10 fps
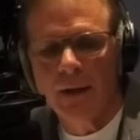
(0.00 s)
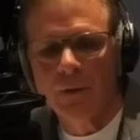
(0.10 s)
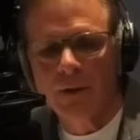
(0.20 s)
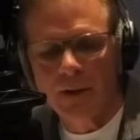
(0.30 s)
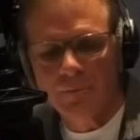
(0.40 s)
Yeah, I
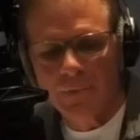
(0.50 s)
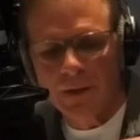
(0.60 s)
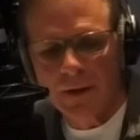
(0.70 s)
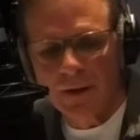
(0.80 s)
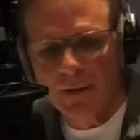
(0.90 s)
want to get
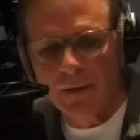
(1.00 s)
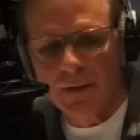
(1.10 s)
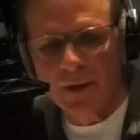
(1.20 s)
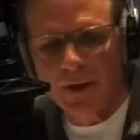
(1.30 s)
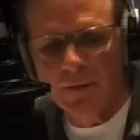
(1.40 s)
beyond
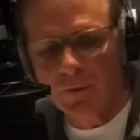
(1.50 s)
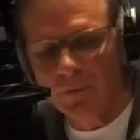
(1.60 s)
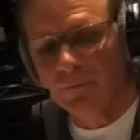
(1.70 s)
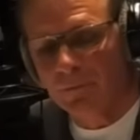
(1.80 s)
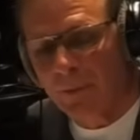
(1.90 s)
that,
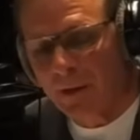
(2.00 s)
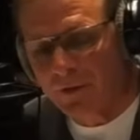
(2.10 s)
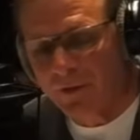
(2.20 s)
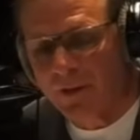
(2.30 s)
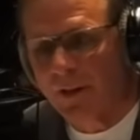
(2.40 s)
or maybe I
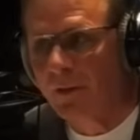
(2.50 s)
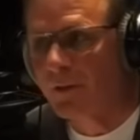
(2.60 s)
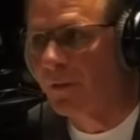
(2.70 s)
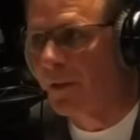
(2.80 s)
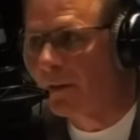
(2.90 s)
should say
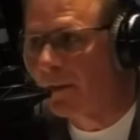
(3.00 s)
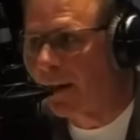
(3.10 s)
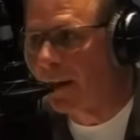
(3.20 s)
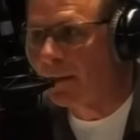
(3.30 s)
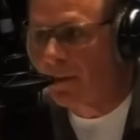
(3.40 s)
underneath
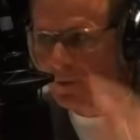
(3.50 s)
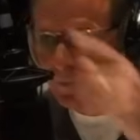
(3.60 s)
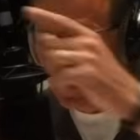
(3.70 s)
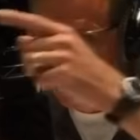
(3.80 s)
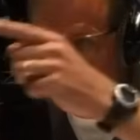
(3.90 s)
that, going
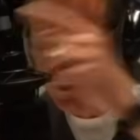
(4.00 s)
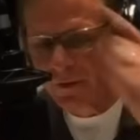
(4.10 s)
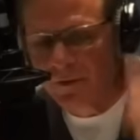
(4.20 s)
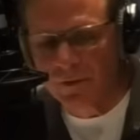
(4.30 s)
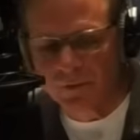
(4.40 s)
back to
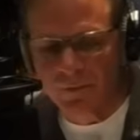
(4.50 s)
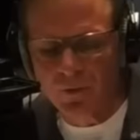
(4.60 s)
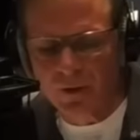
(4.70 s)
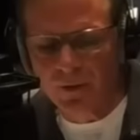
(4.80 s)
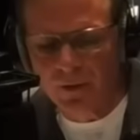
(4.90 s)
Justin's
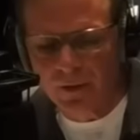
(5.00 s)
point,